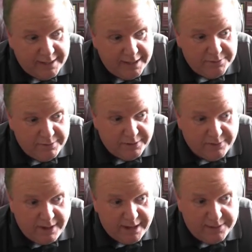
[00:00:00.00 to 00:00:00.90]
Thanks for a
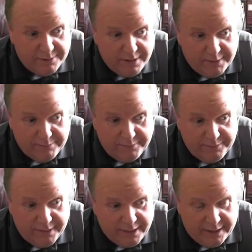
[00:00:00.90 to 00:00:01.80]
great trip.
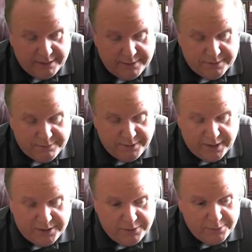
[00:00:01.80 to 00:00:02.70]
Just
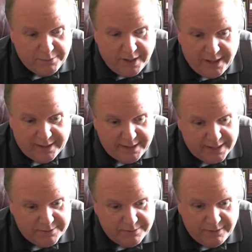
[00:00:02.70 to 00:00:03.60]
really enjoyed. Brian,
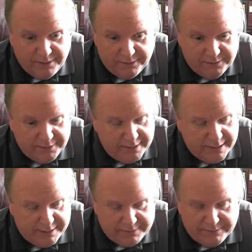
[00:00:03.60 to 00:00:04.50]
thanks for all.
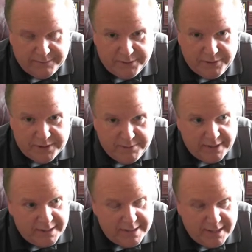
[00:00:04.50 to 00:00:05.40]
Enjoyed
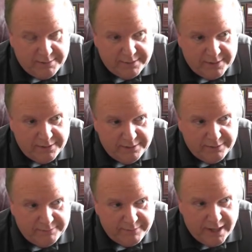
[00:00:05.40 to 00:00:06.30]
spending time with
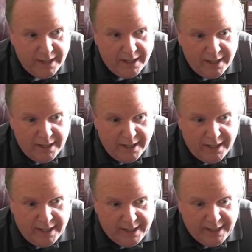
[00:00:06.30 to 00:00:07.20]
you.
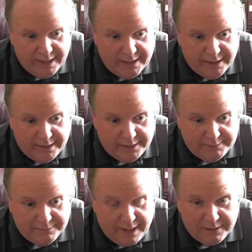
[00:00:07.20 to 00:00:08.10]
And
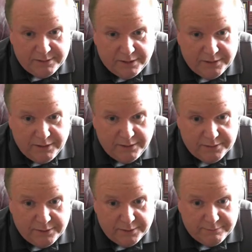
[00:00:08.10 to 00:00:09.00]
I'll talk to y'all
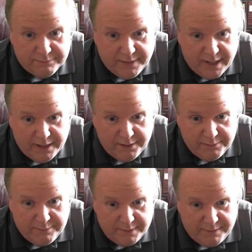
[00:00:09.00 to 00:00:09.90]
soon. Thank
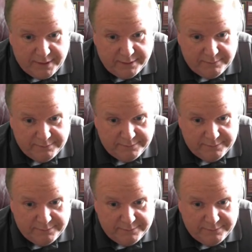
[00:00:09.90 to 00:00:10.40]
you. Bye-bye.